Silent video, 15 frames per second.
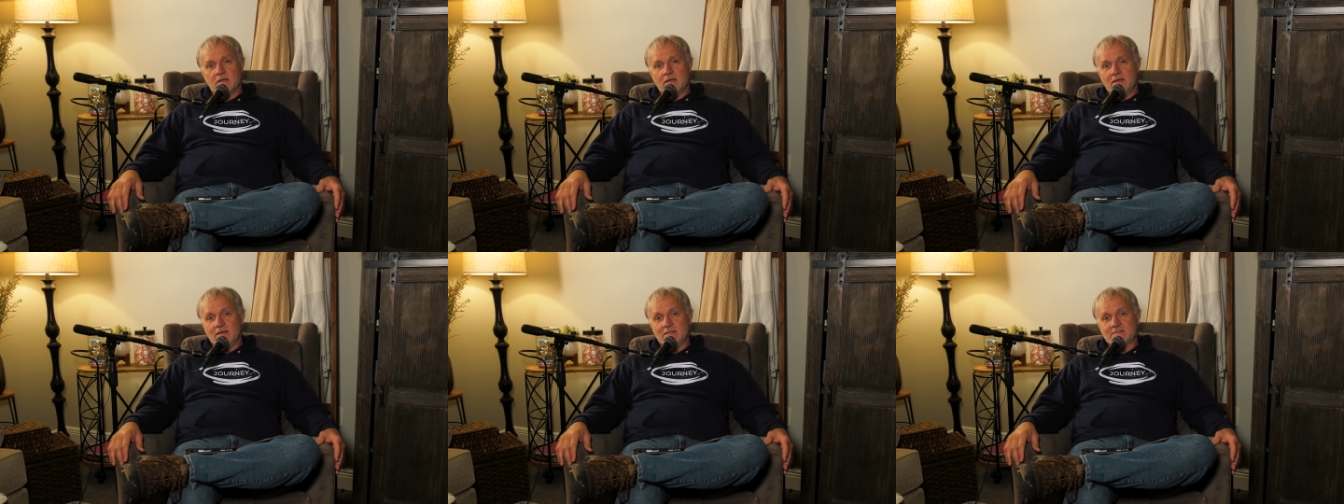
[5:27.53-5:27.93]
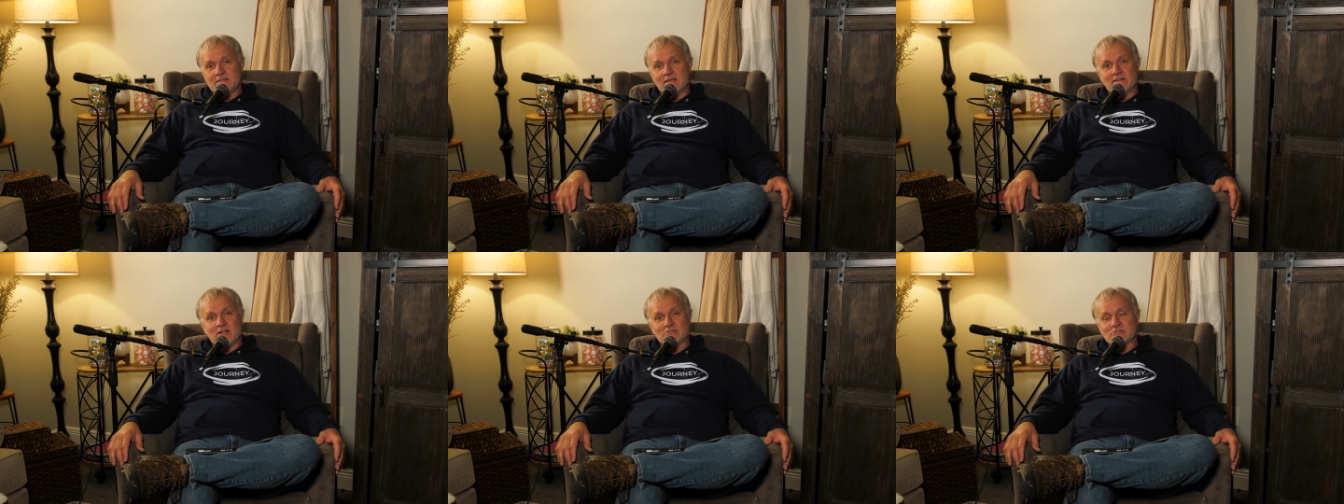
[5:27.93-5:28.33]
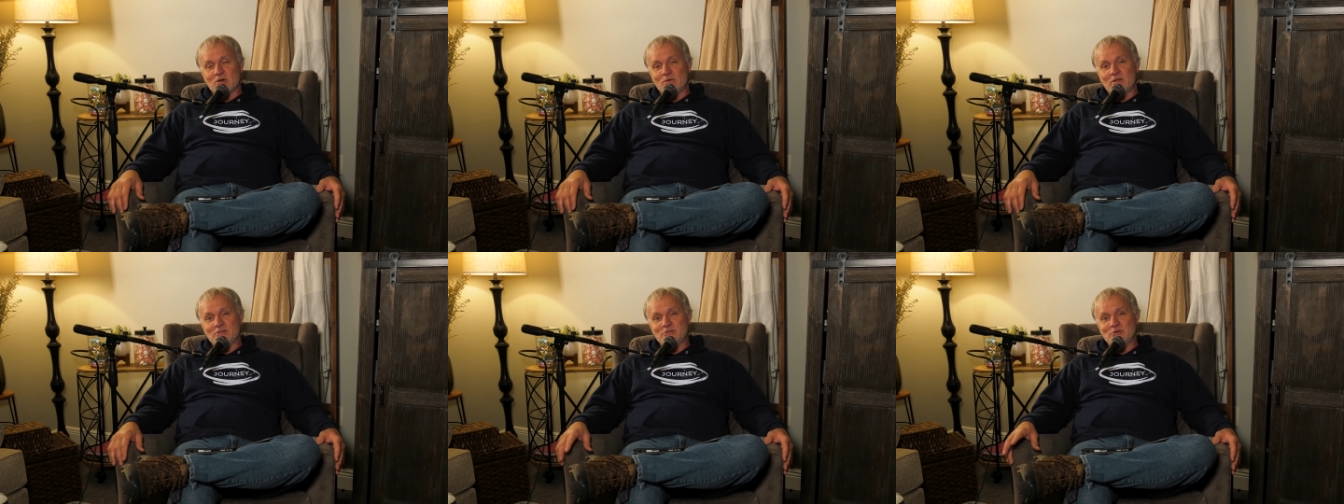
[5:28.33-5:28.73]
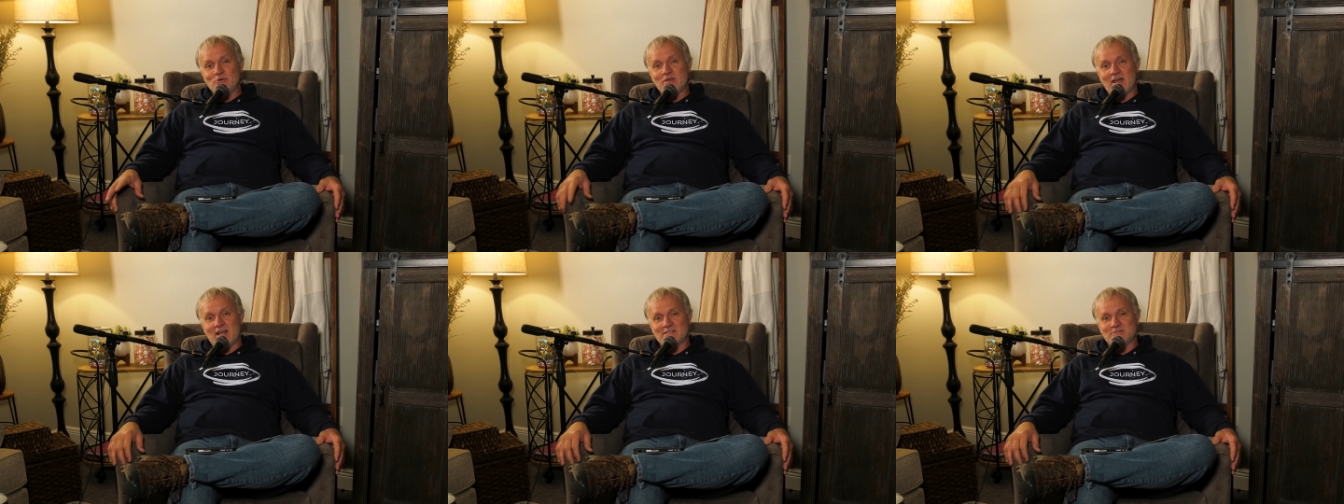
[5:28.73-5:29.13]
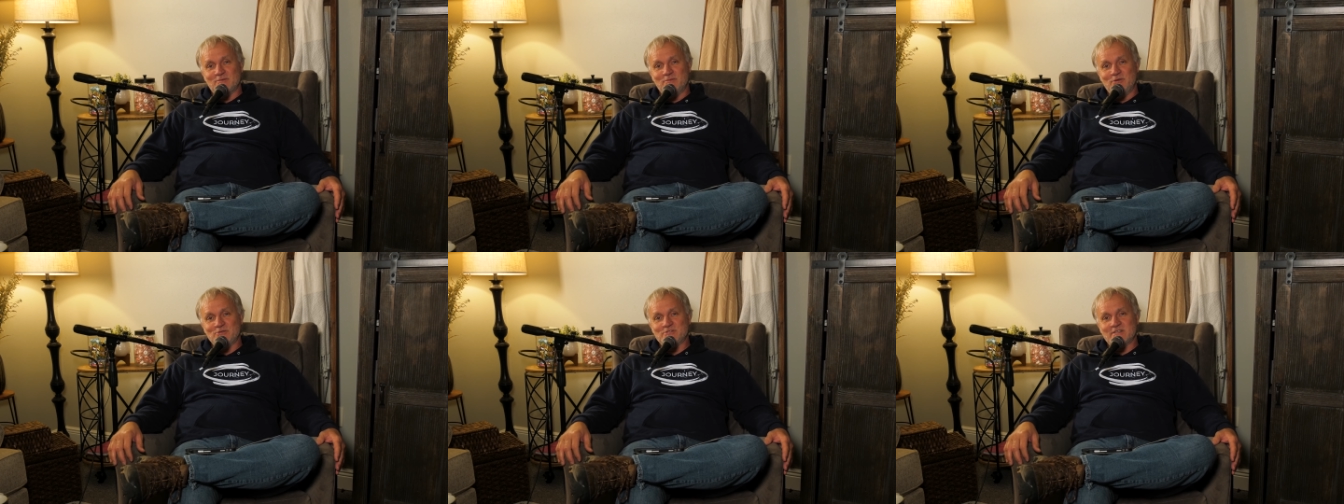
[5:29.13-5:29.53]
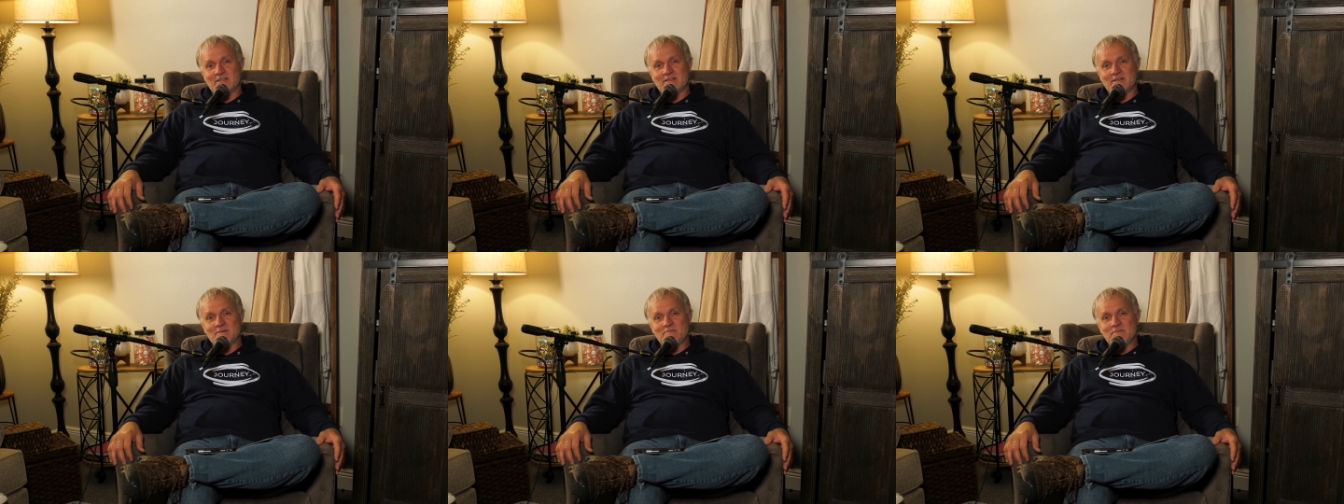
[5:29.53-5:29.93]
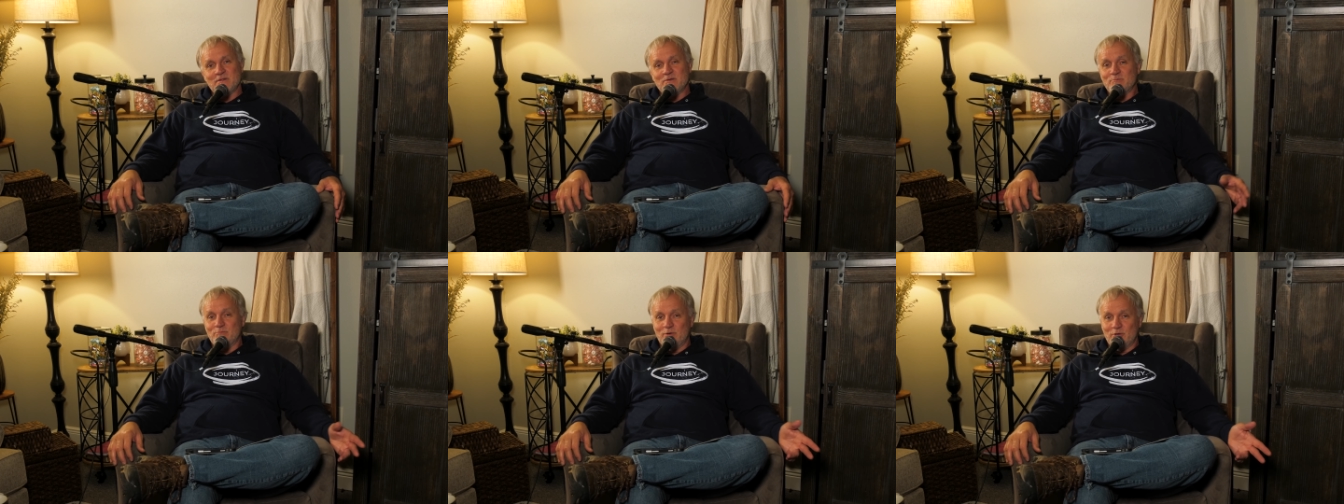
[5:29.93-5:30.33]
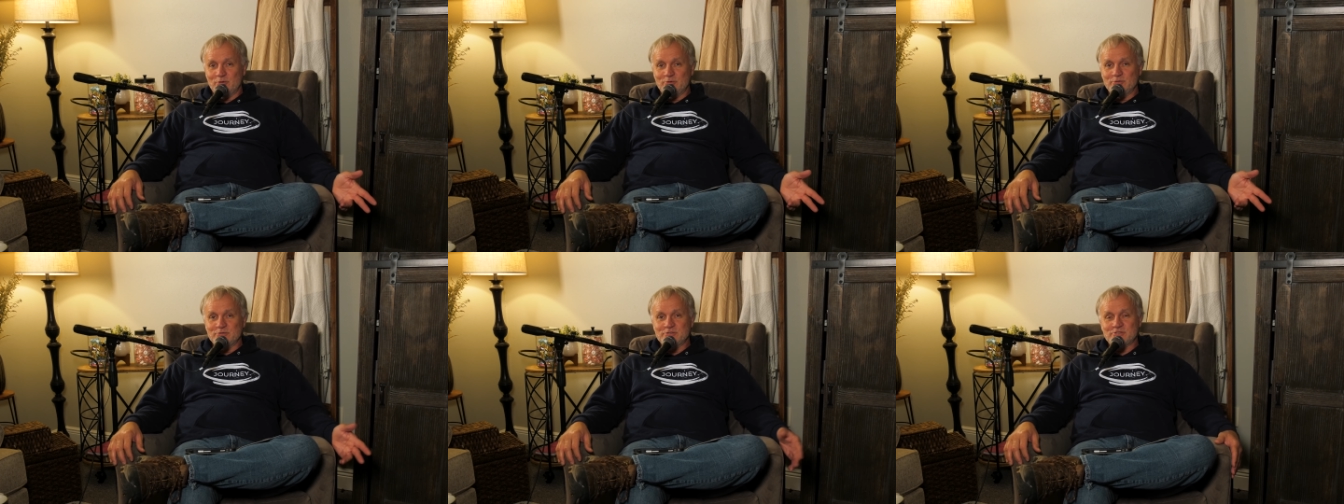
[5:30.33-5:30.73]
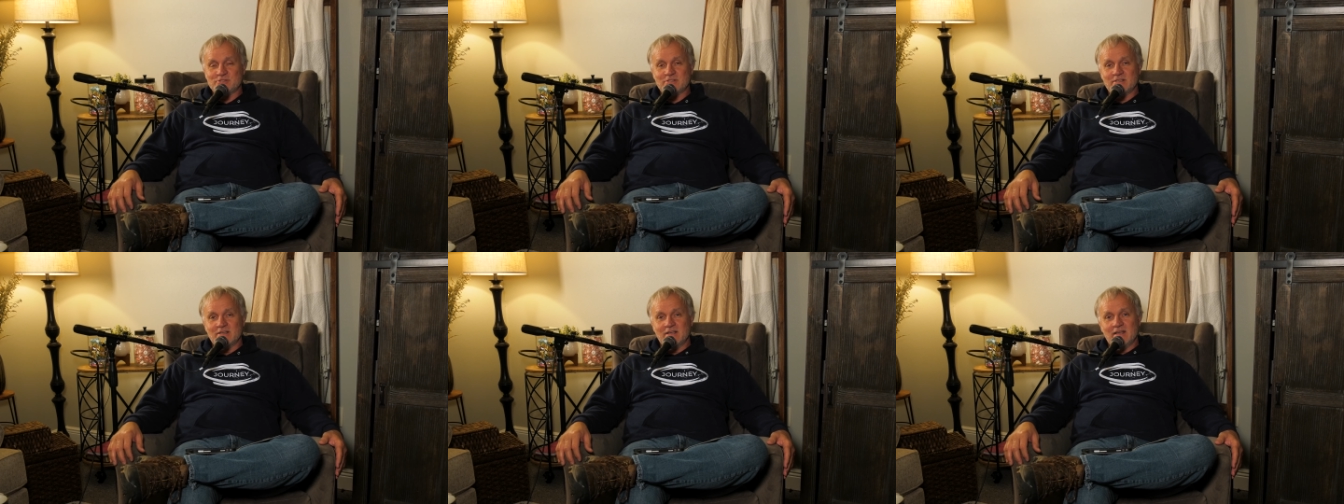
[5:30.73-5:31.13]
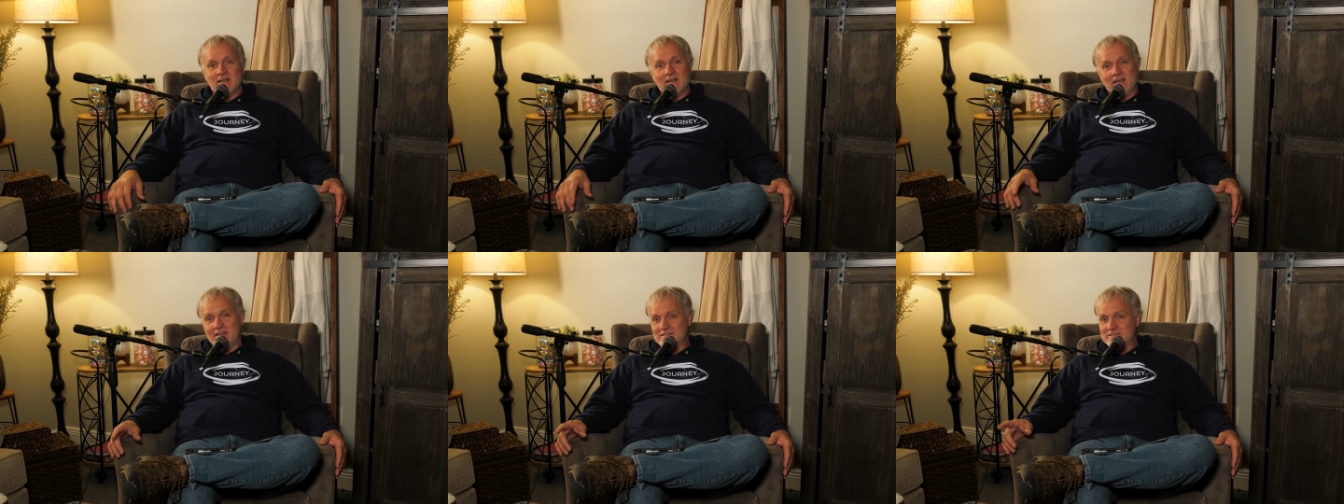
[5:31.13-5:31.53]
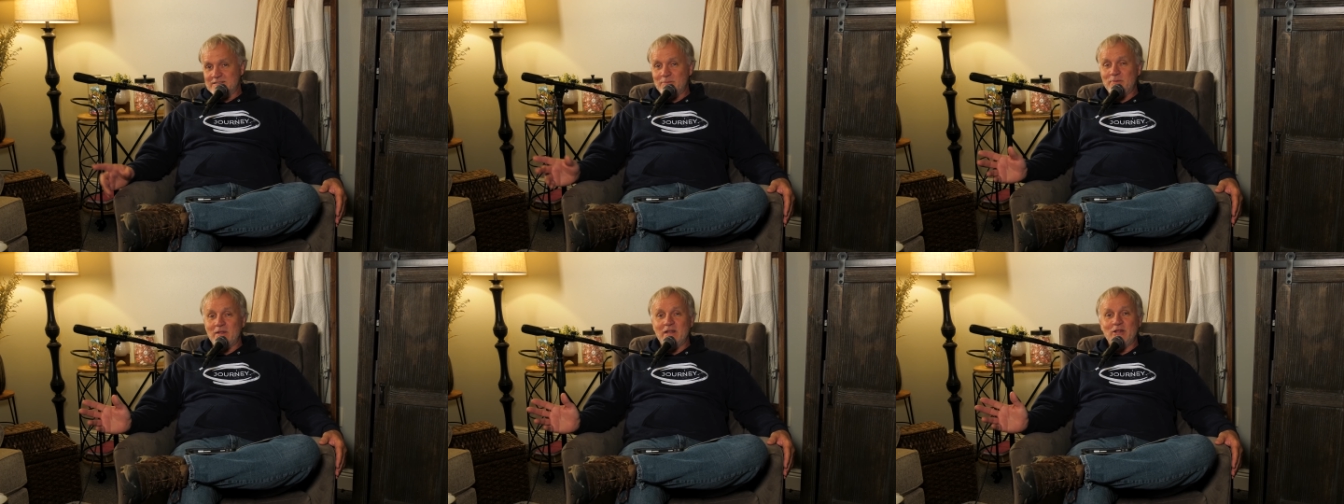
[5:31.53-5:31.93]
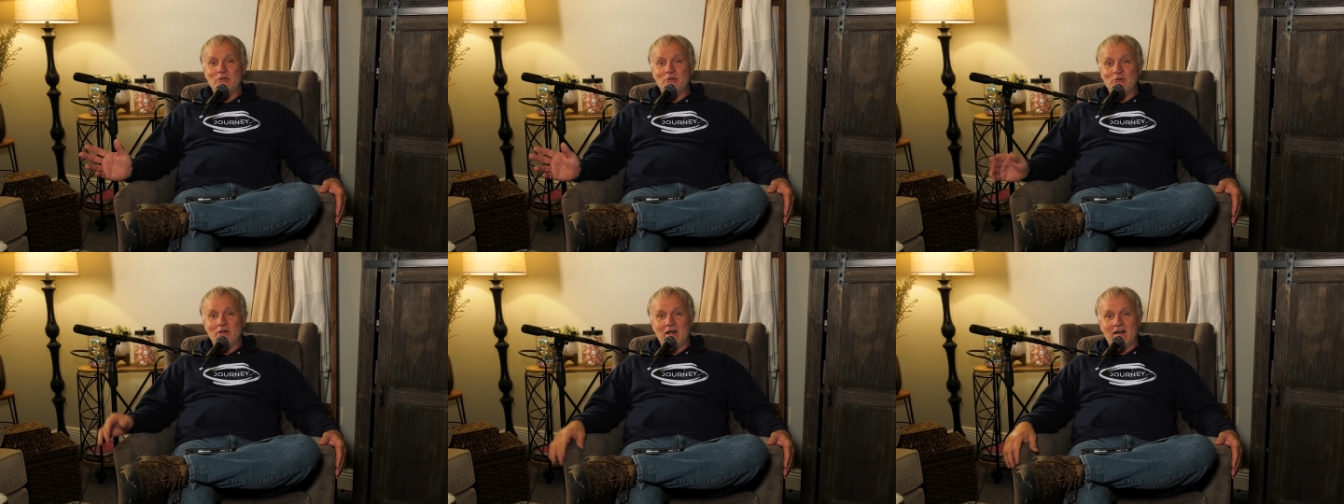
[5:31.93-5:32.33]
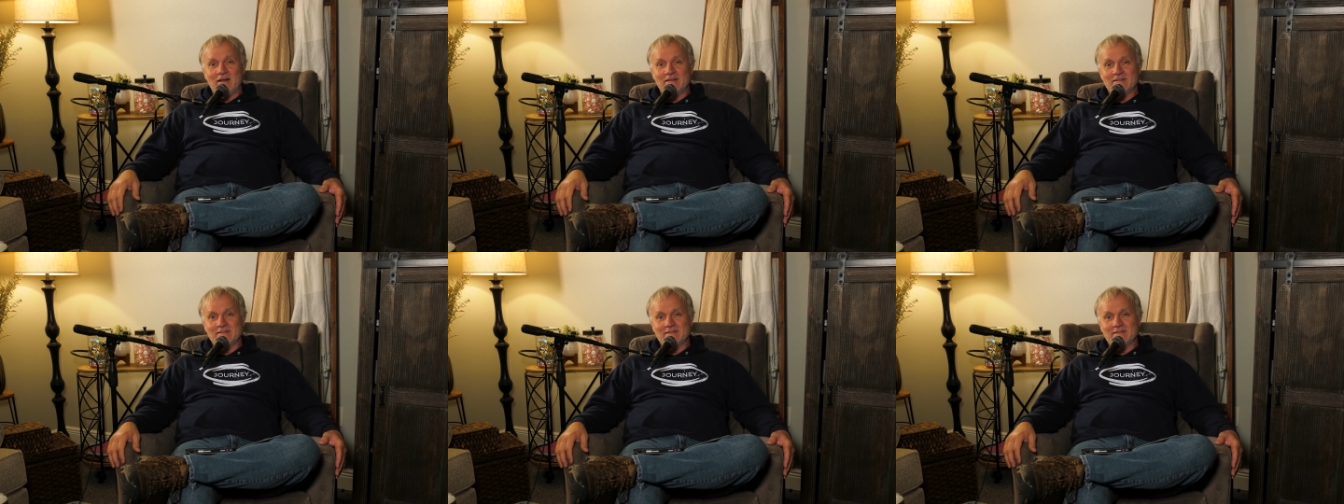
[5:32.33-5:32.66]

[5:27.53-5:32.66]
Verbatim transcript: He said there's only two kinds of music blues and zippity doo dah.